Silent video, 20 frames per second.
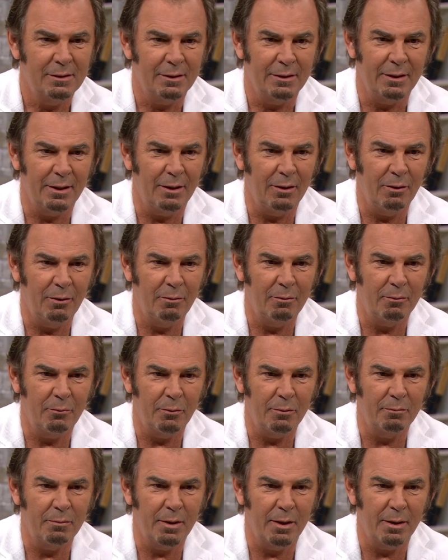you know,
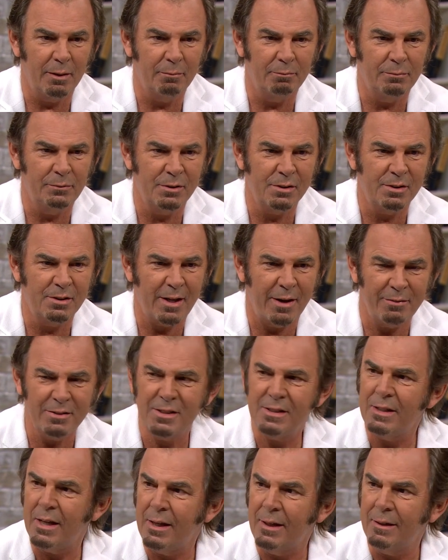just
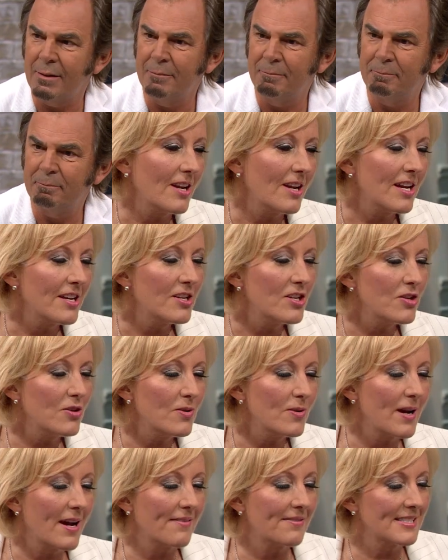devastated. And
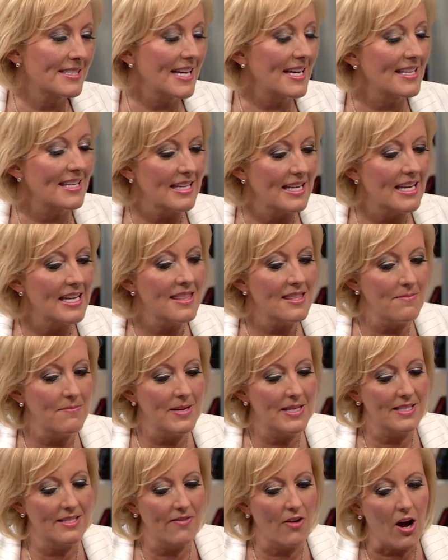you have said in the
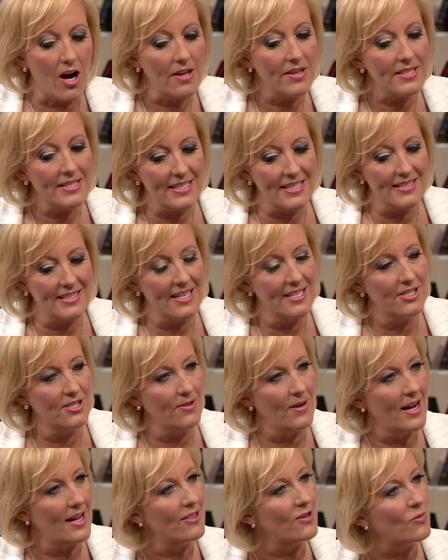midst of all the success you
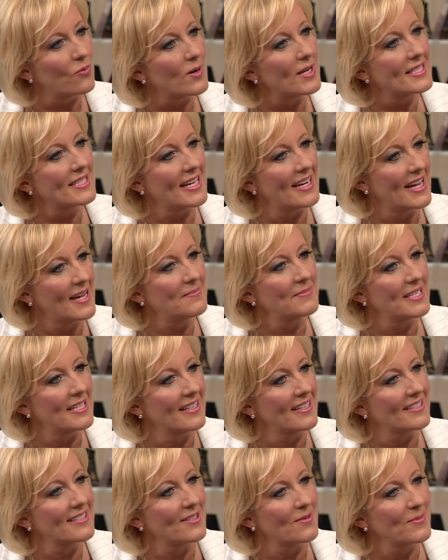had, there was that
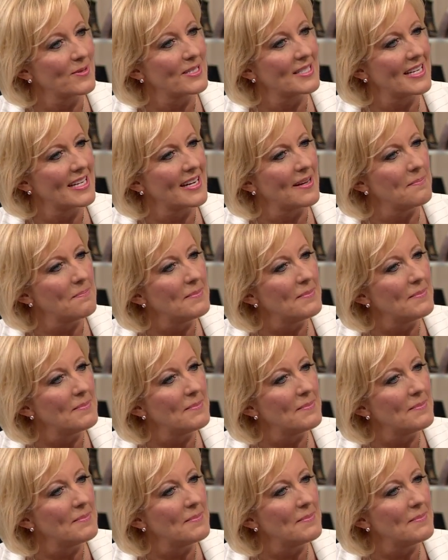emptiness, almost like a